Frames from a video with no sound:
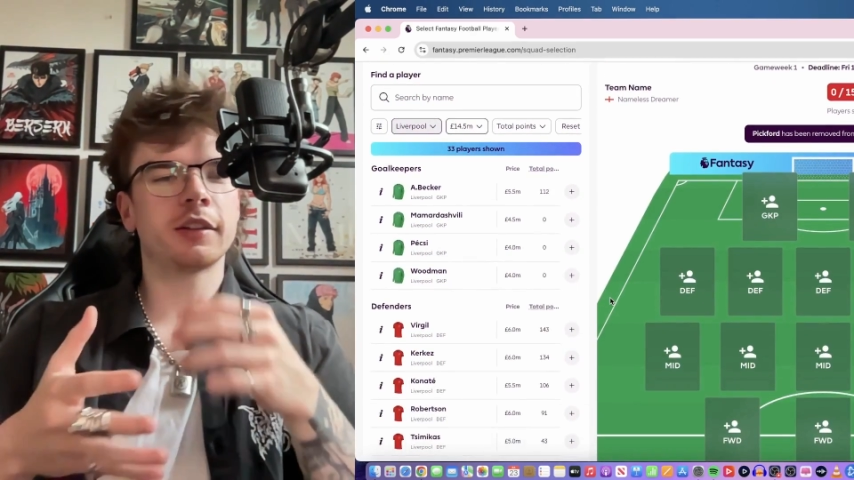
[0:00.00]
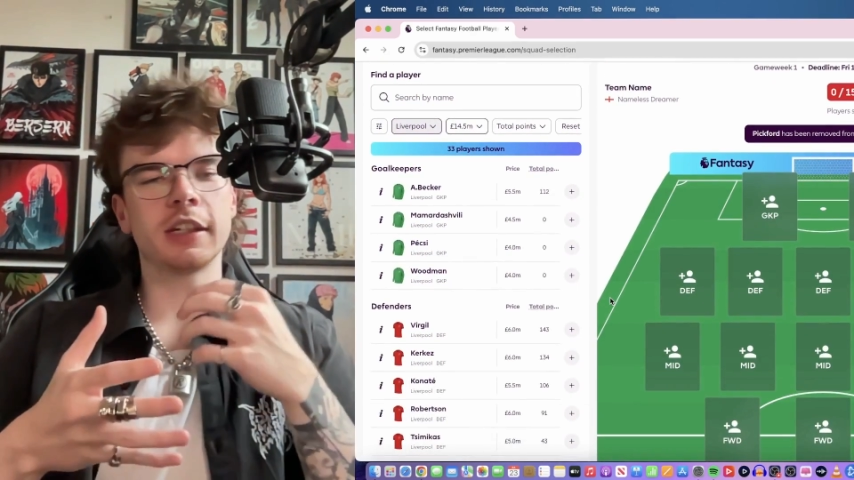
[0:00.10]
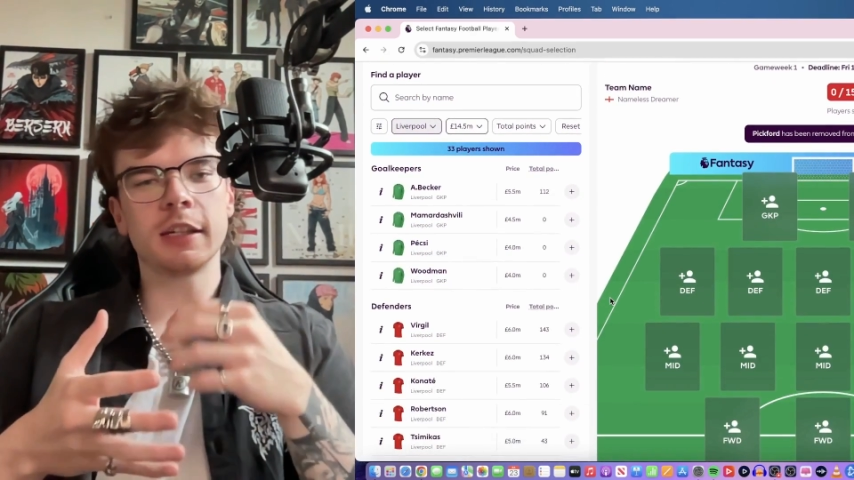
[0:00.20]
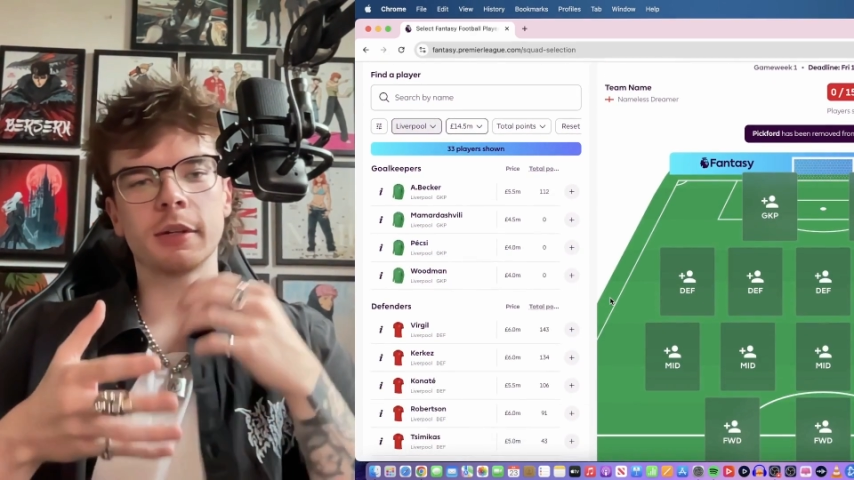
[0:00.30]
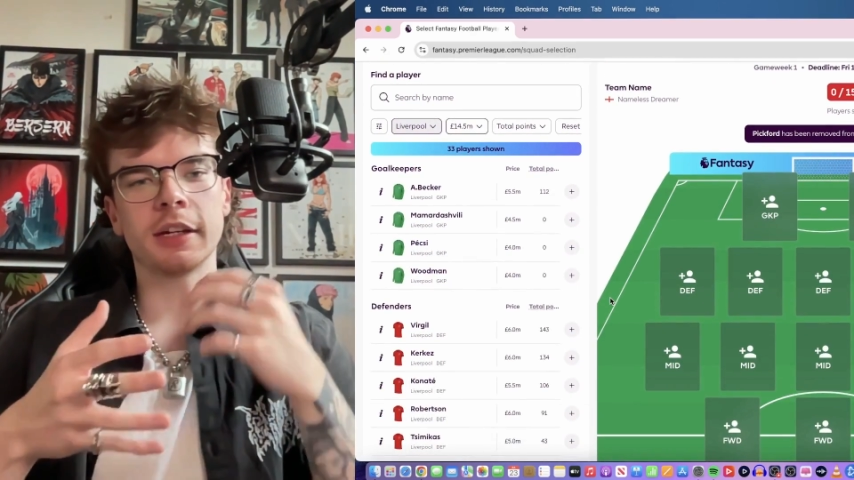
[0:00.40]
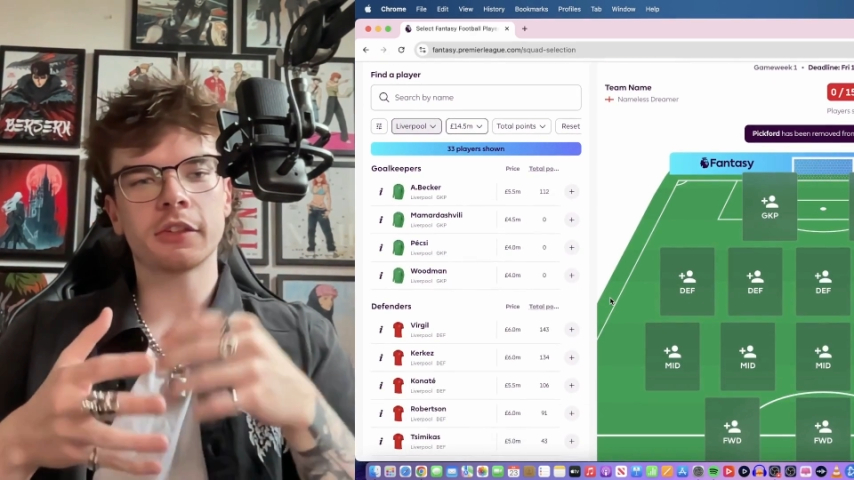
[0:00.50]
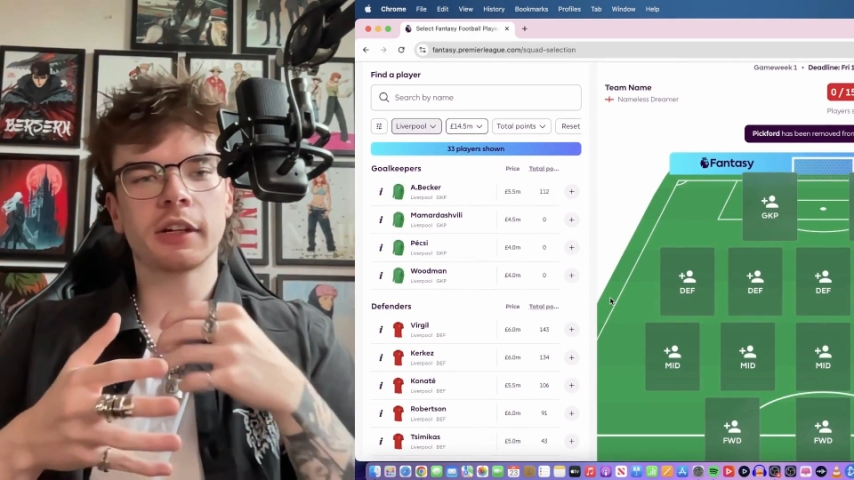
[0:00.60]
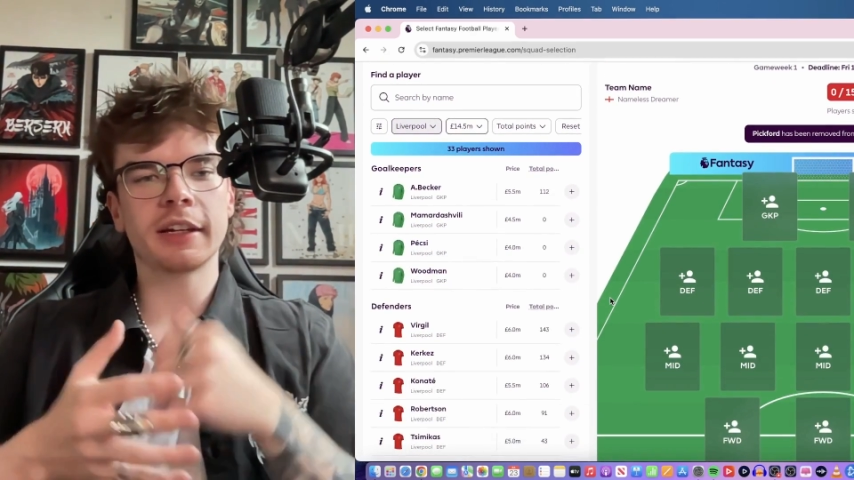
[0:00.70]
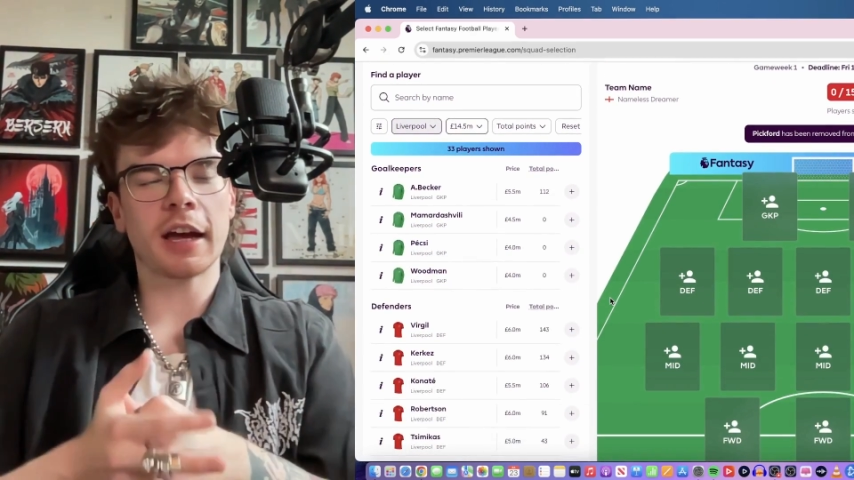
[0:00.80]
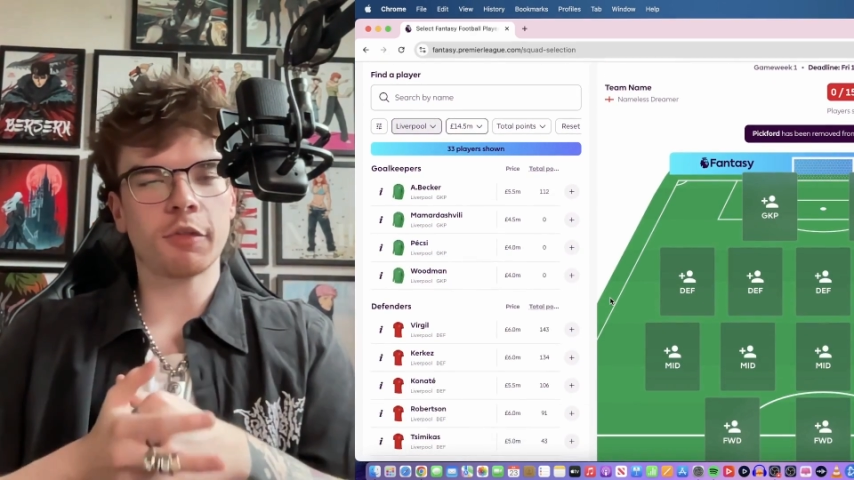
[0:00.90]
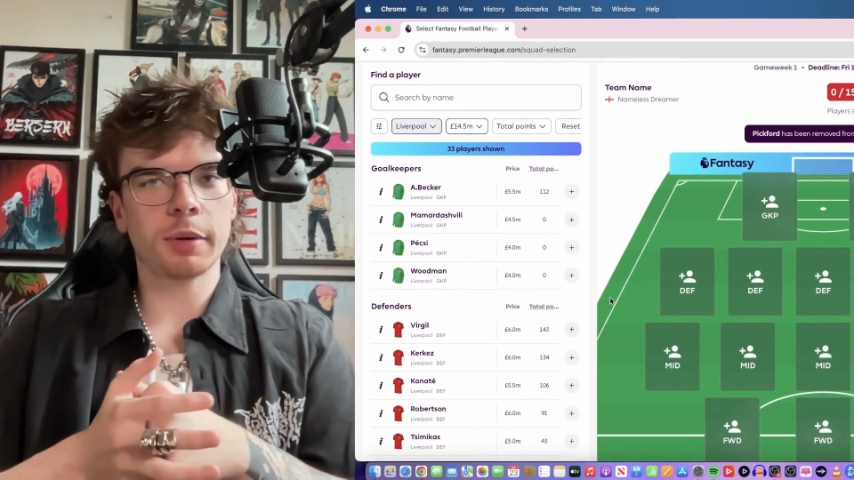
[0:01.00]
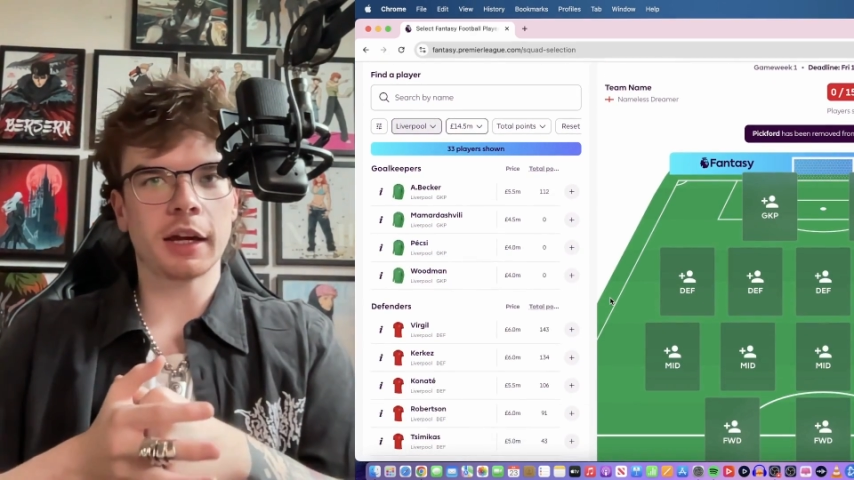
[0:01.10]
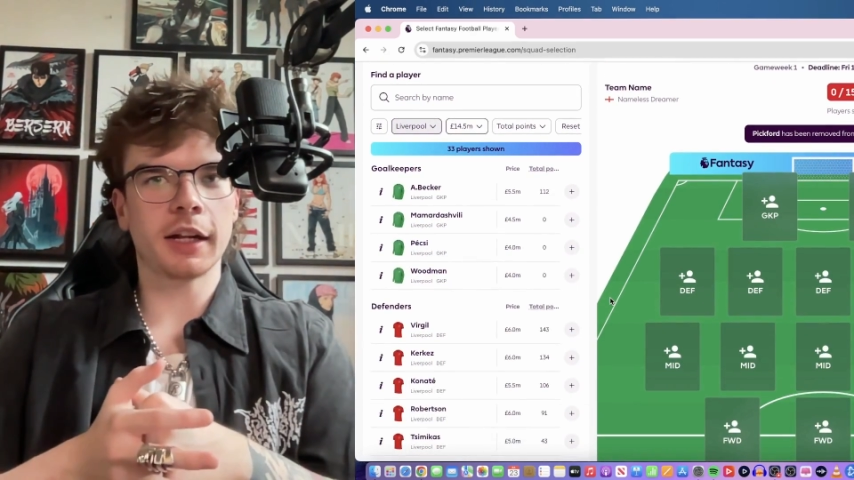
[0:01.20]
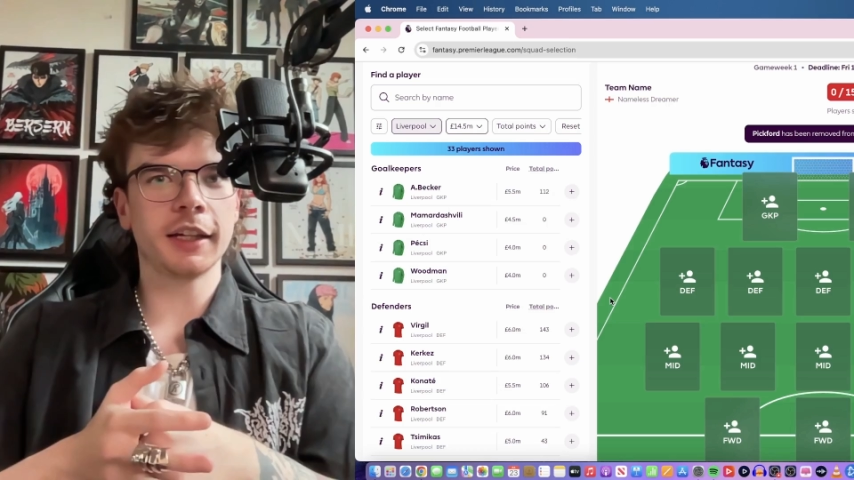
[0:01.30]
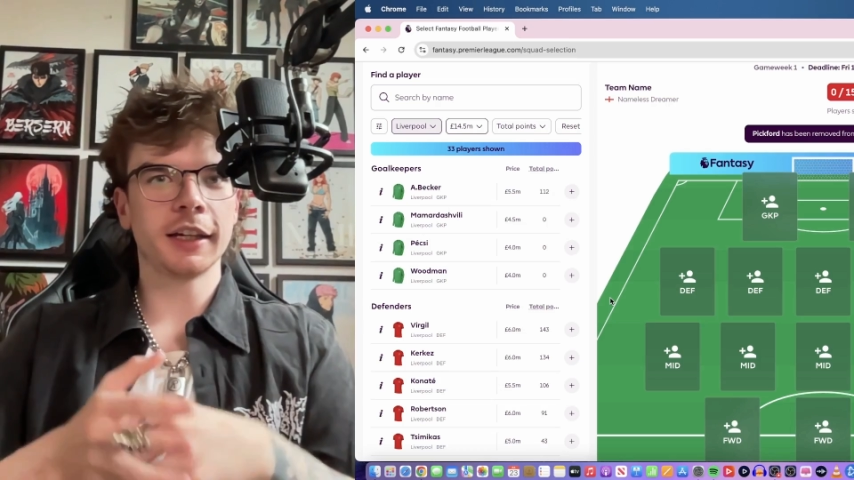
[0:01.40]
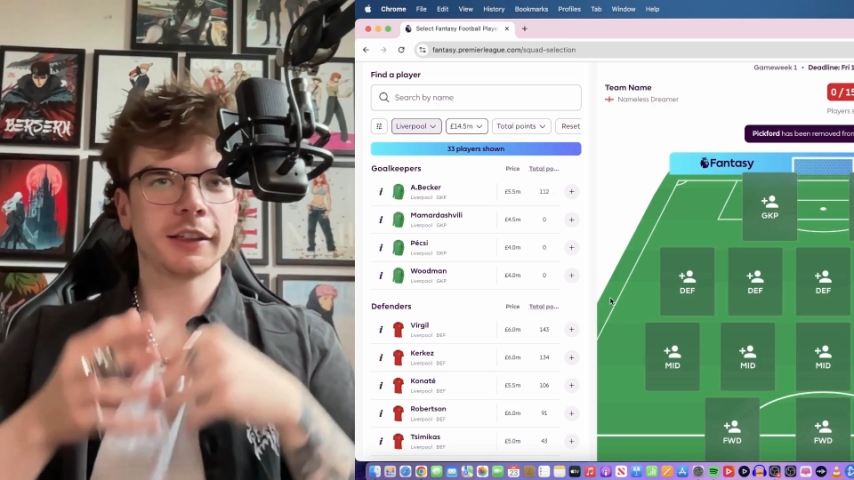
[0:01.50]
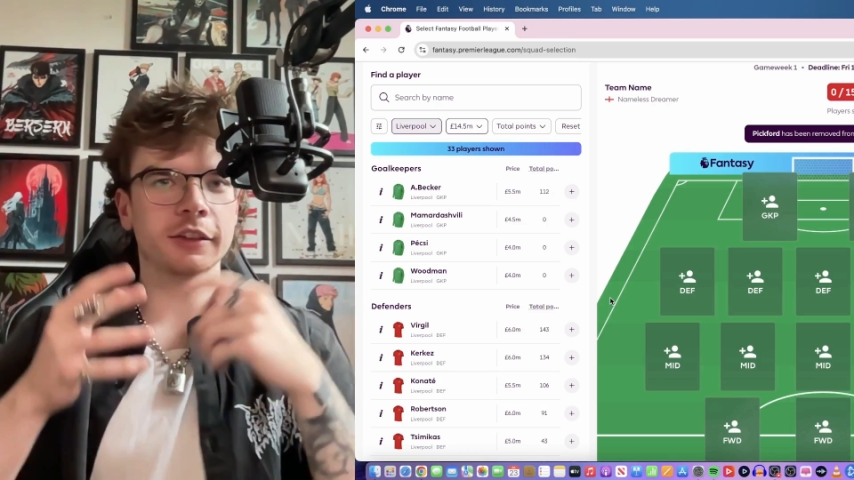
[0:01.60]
team initially in FPL,